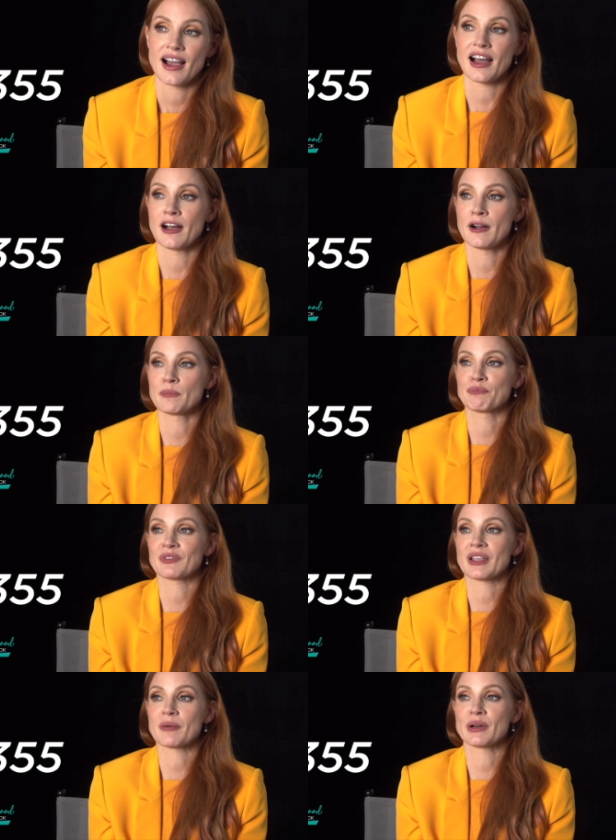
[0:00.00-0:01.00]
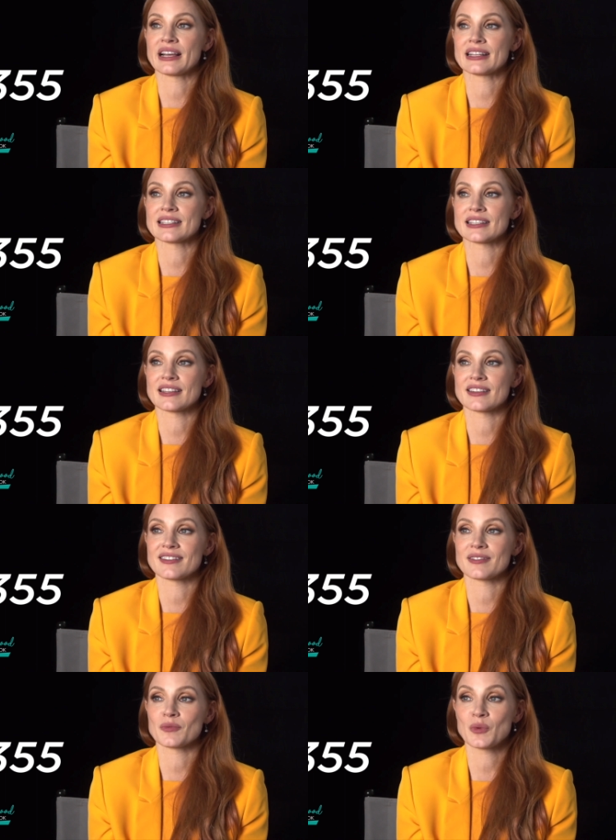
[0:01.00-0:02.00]
um, but
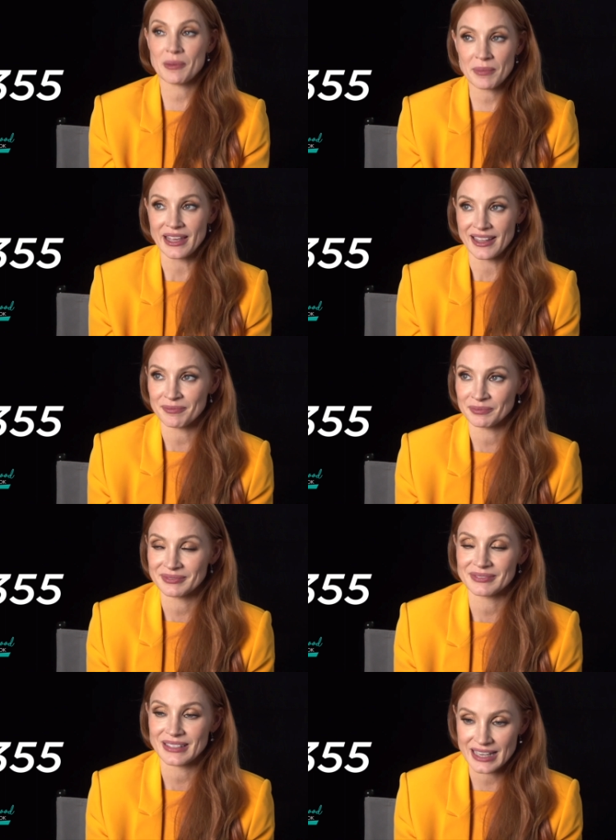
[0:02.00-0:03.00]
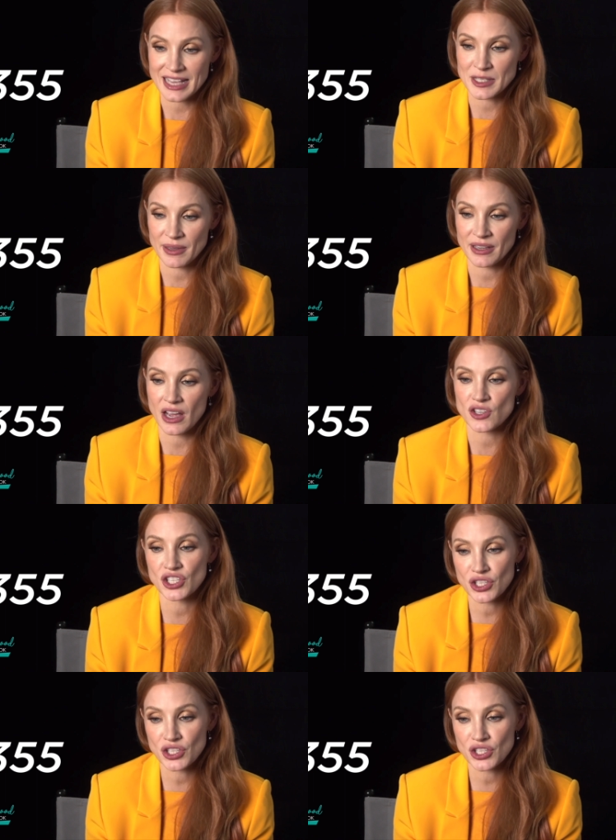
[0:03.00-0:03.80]
women in espionage